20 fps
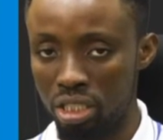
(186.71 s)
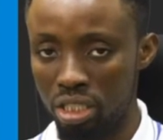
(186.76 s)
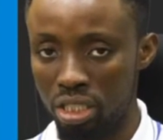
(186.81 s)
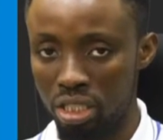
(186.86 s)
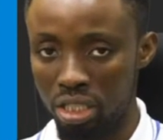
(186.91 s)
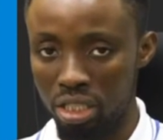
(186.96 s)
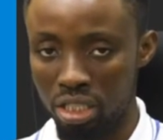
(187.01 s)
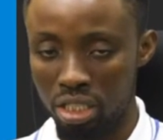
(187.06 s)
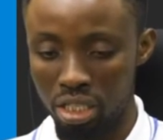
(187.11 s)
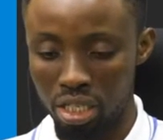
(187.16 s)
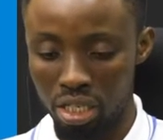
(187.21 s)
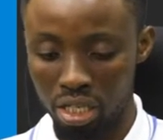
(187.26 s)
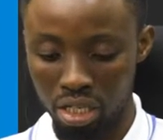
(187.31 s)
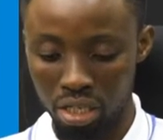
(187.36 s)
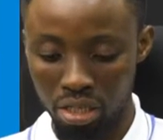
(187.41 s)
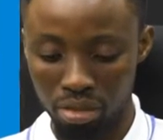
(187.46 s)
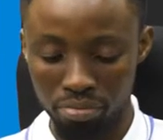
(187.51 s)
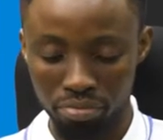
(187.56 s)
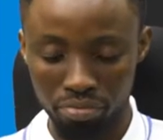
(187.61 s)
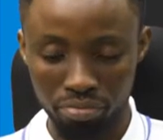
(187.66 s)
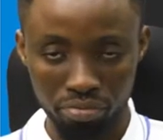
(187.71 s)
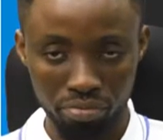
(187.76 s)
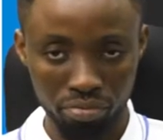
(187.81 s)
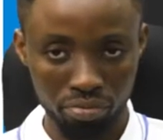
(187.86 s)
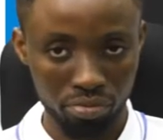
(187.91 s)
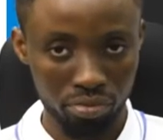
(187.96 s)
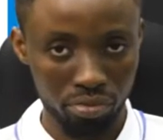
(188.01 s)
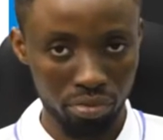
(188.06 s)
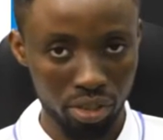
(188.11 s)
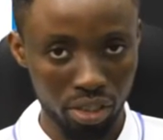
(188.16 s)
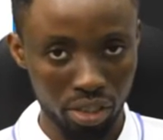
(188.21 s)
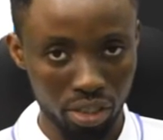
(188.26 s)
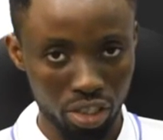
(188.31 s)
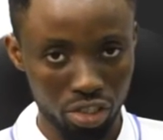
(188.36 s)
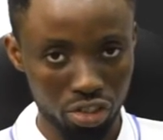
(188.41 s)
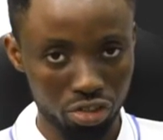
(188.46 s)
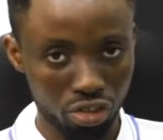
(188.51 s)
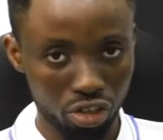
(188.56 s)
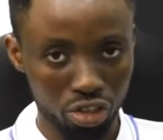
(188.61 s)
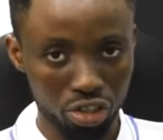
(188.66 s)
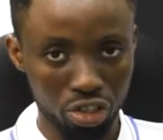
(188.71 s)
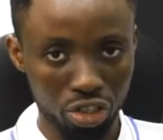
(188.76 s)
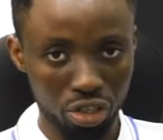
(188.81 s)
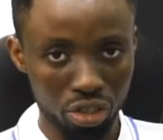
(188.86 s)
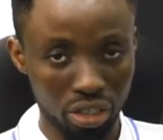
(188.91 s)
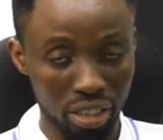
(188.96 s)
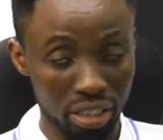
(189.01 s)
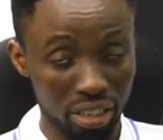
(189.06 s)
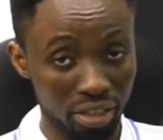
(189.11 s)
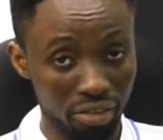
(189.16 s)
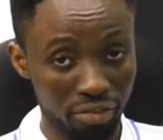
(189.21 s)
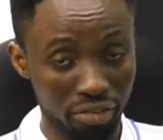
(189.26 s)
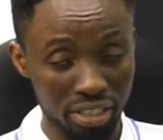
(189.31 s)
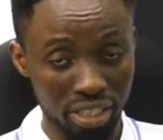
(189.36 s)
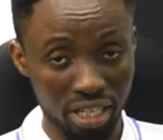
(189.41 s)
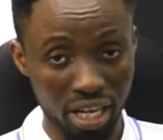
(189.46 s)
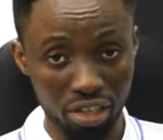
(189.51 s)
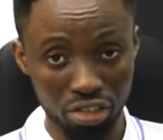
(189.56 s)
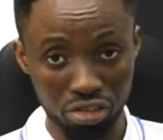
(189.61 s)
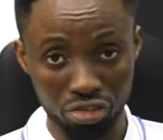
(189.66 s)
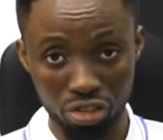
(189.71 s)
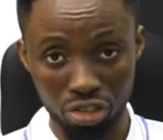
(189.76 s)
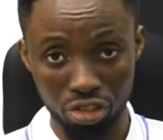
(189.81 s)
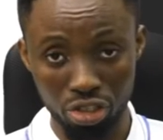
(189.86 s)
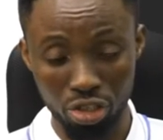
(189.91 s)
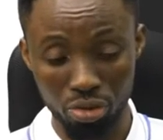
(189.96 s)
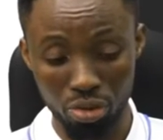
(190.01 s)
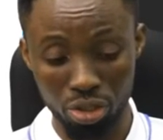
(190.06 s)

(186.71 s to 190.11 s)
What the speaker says: the structure, the physical structure.